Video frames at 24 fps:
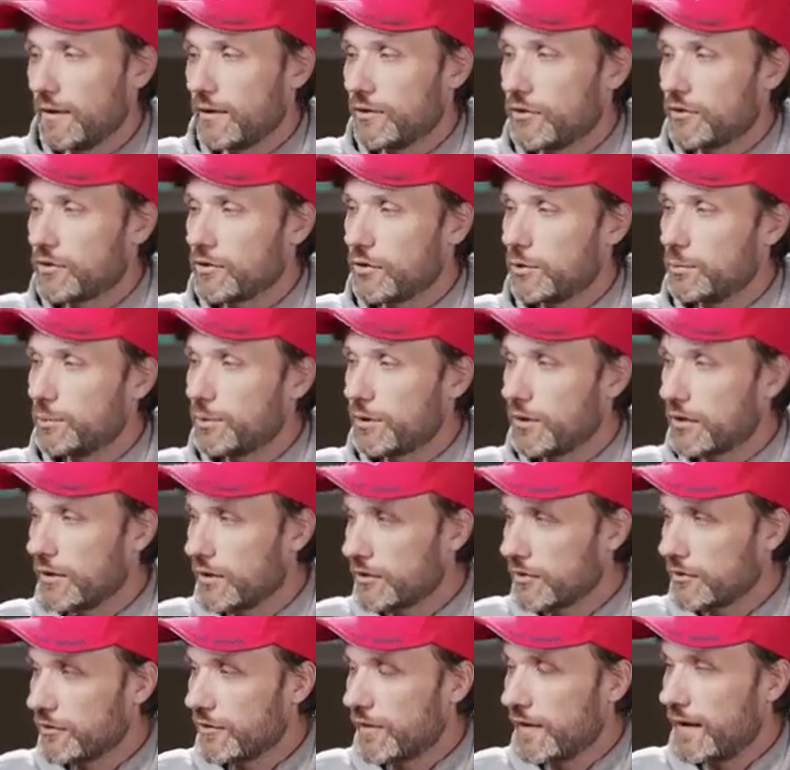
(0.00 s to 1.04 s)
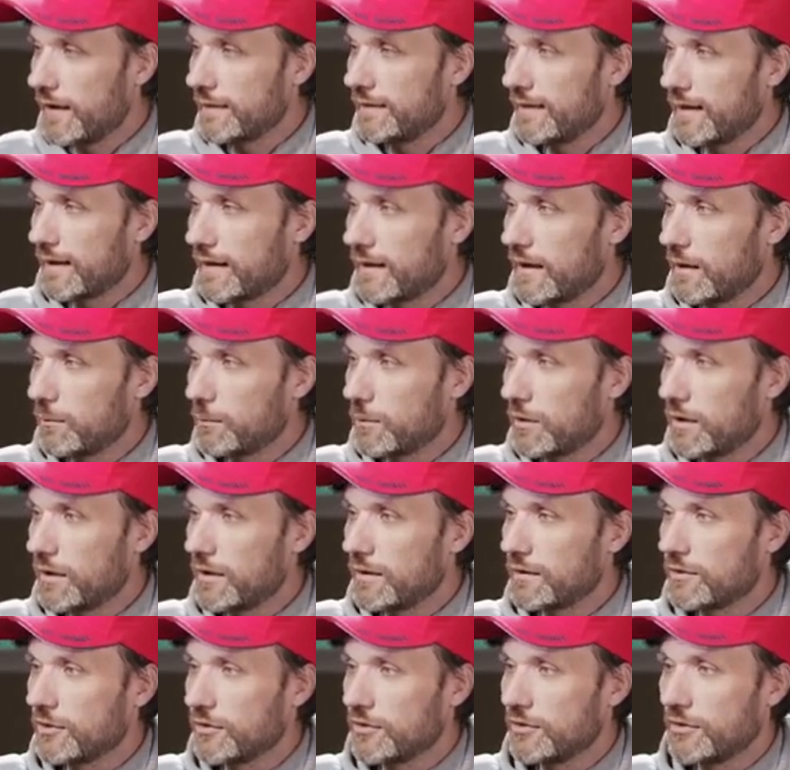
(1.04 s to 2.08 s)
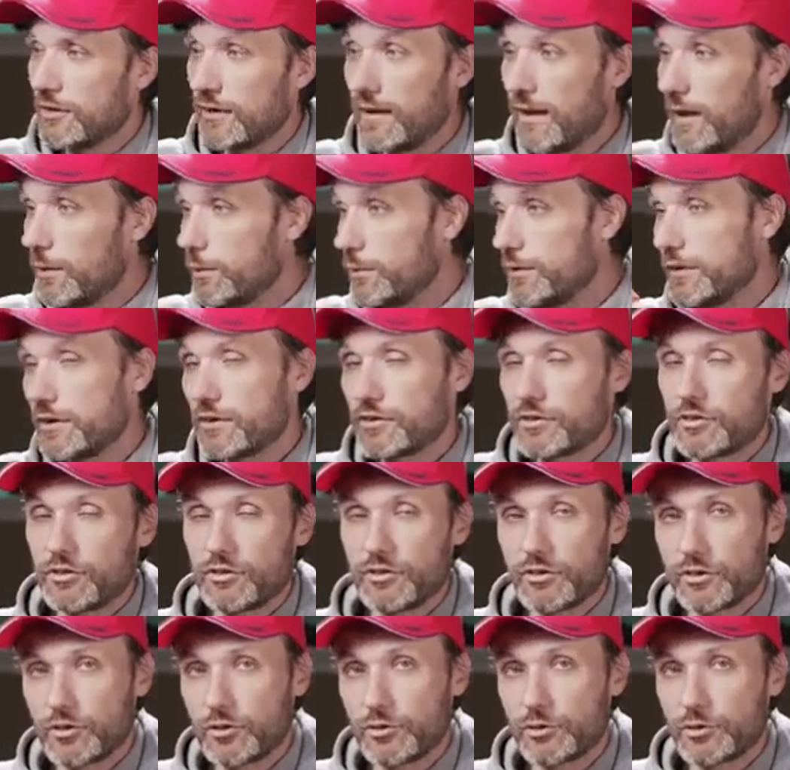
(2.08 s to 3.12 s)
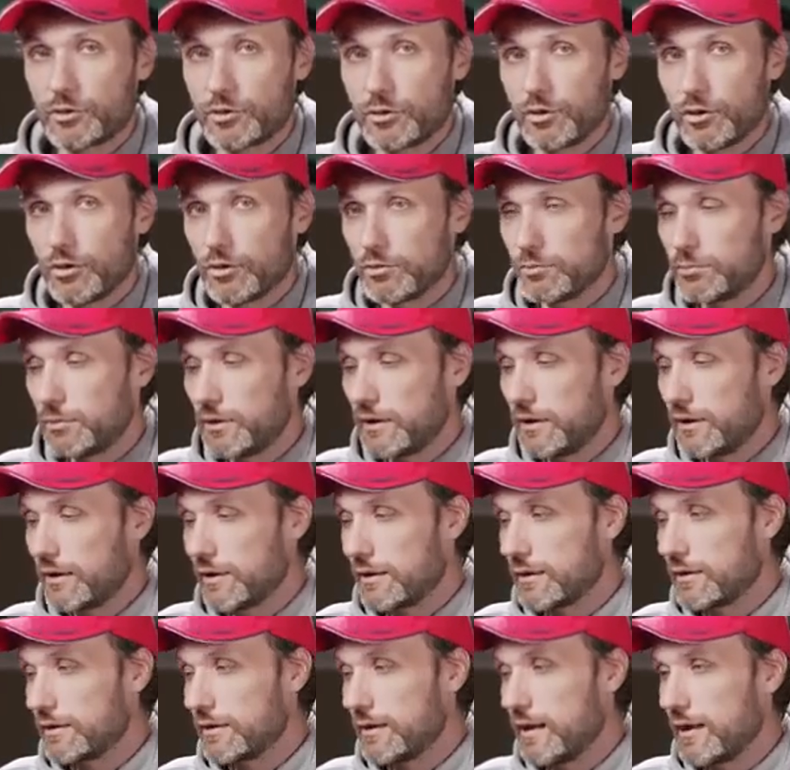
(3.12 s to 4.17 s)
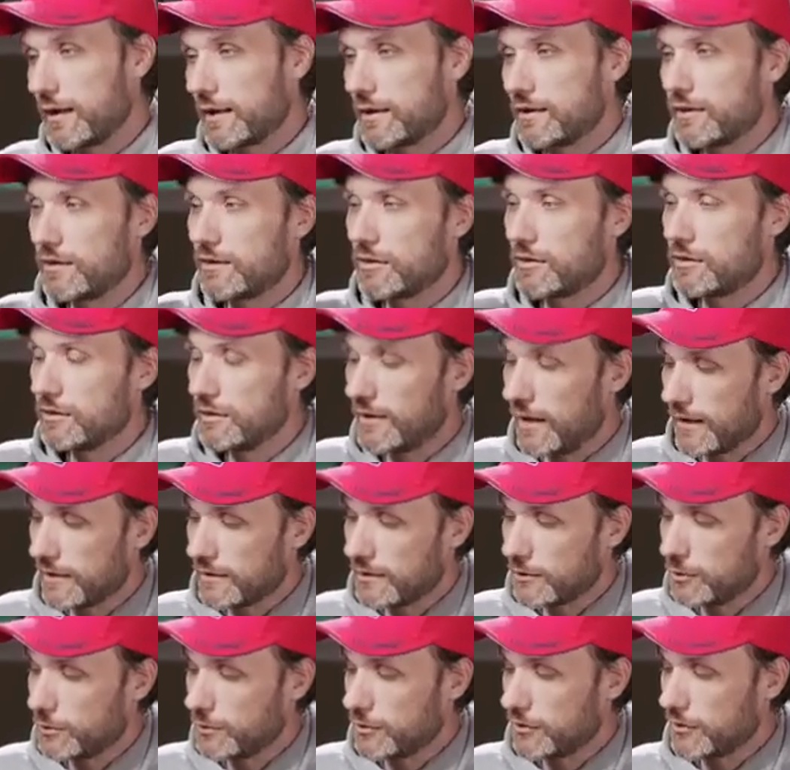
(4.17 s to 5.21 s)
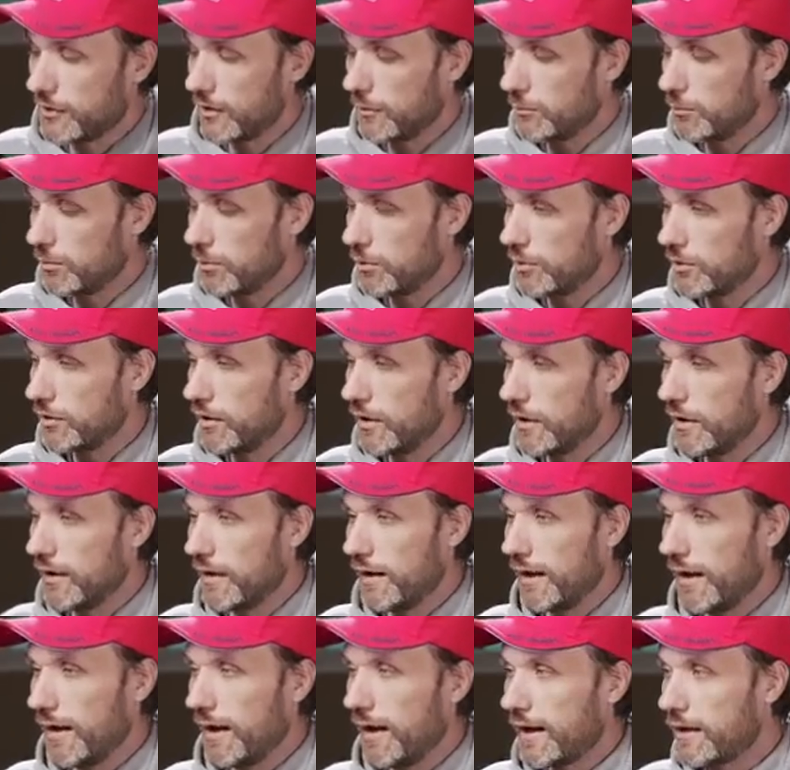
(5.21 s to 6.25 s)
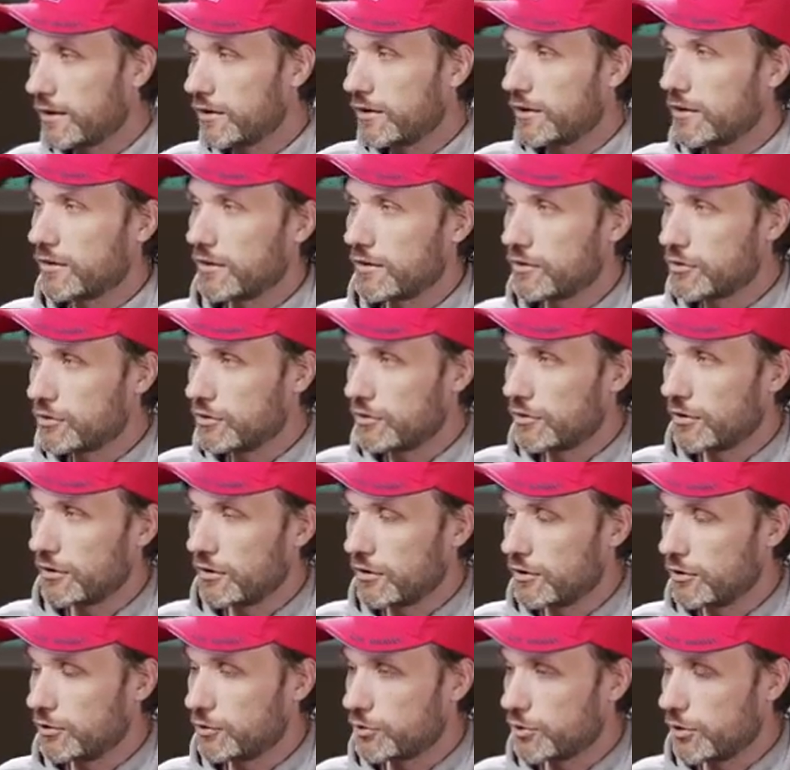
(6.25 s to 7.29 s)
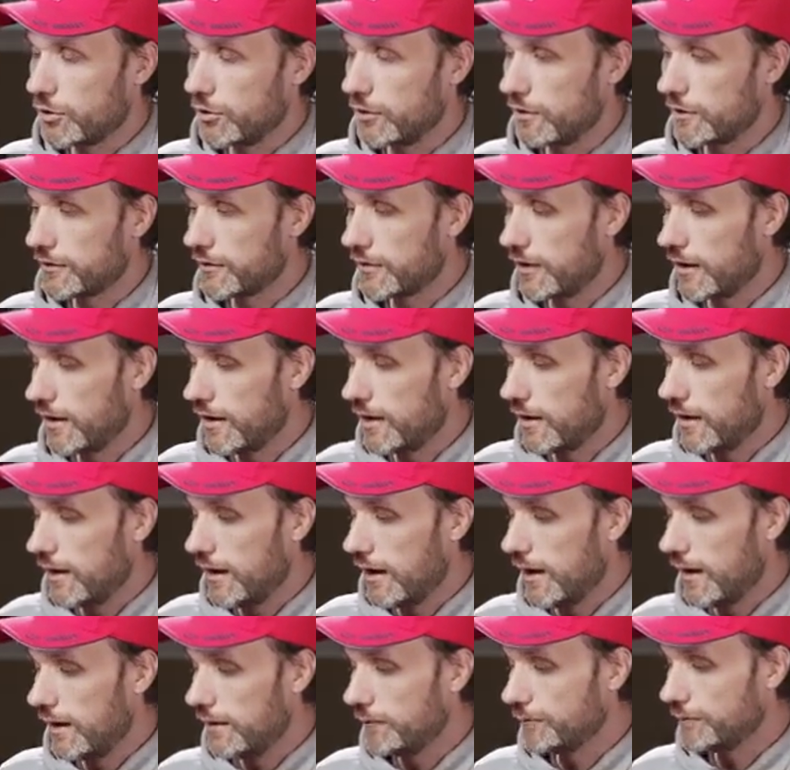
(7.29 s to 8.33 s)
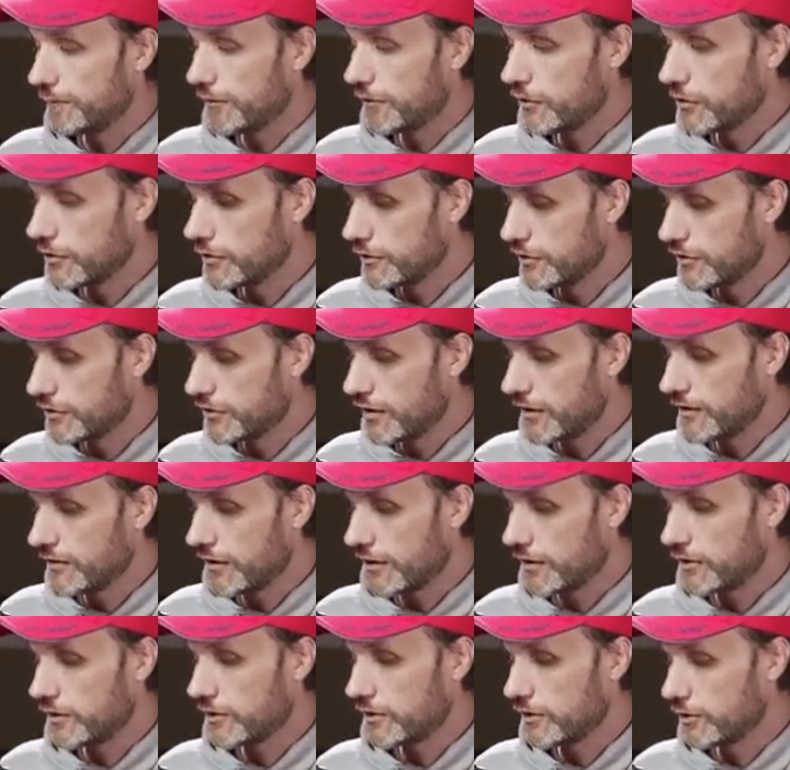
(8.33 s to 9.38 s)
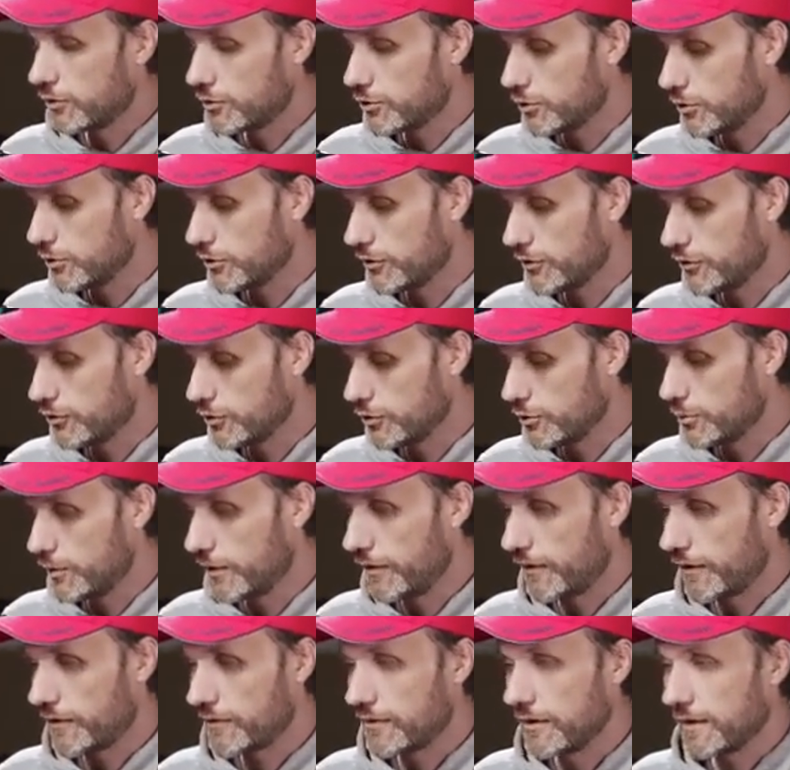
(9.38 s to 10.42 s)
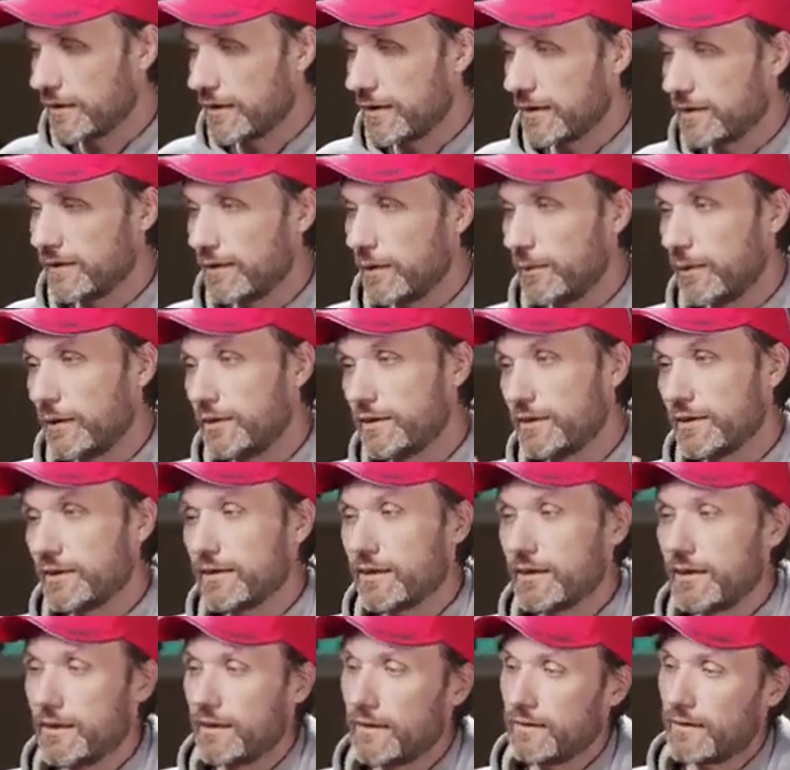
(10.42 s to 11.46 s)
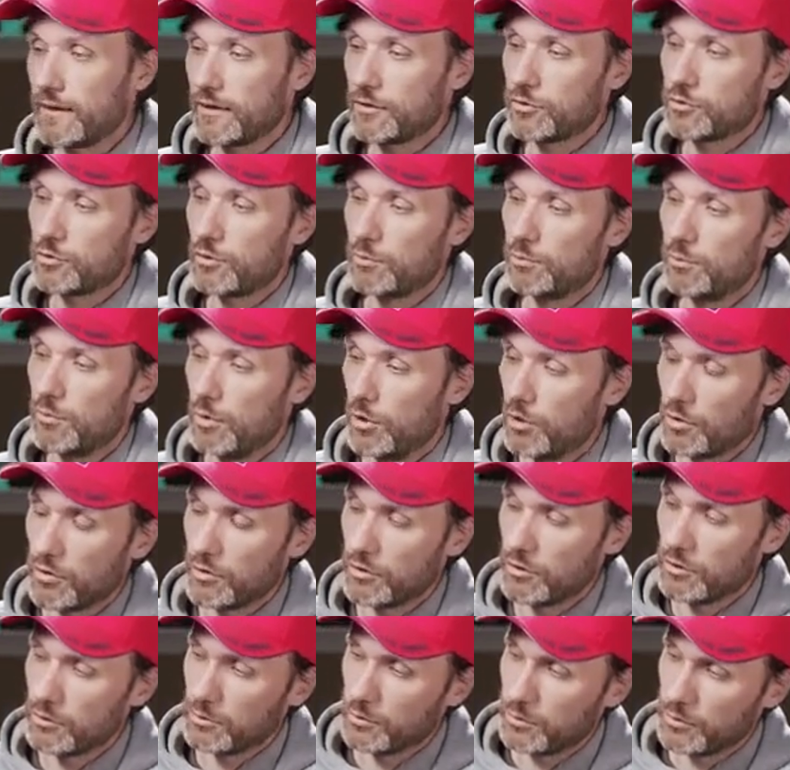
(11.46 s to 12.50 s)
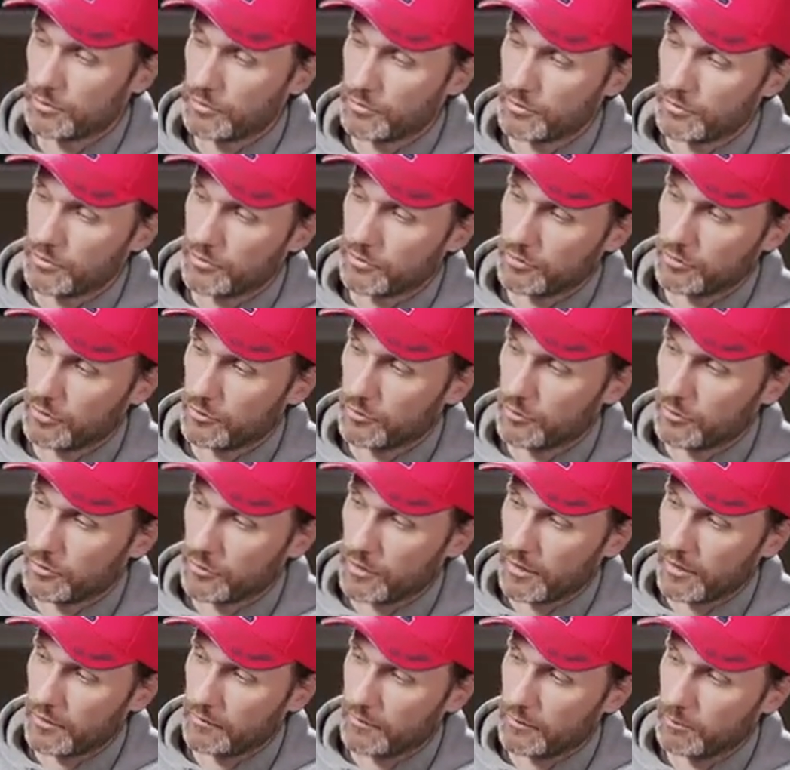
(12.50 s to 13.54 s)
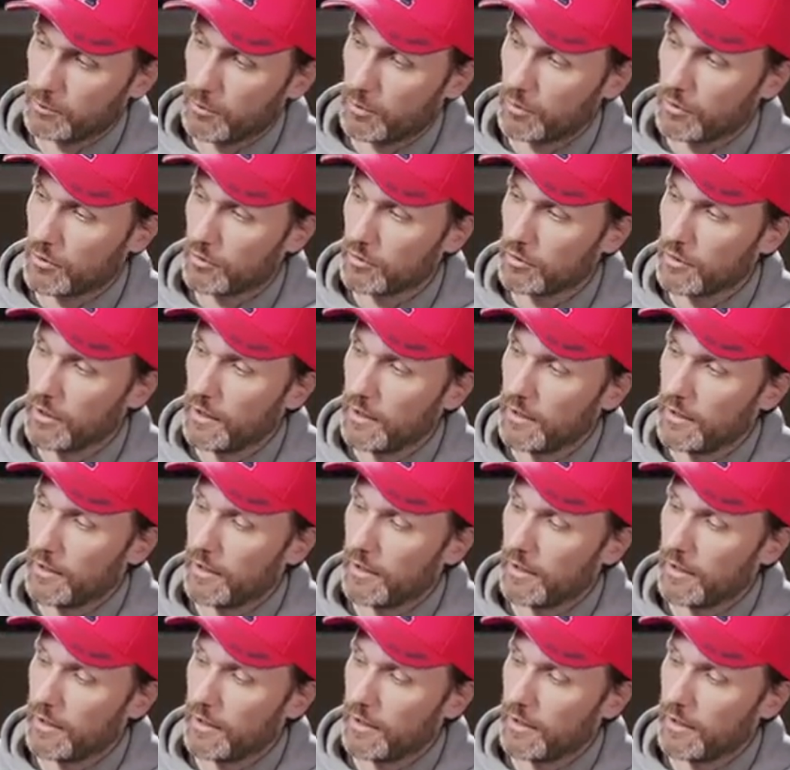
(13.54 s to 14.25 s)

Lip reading: So because of that, that camera doesn't allow any external control, meaning I couldn't connect it to this gimbal and I couldn't externally control it. So in this case, I couldn't control the zoom and things like that. Now I did get an extra motor, which is a servo kind of a motor.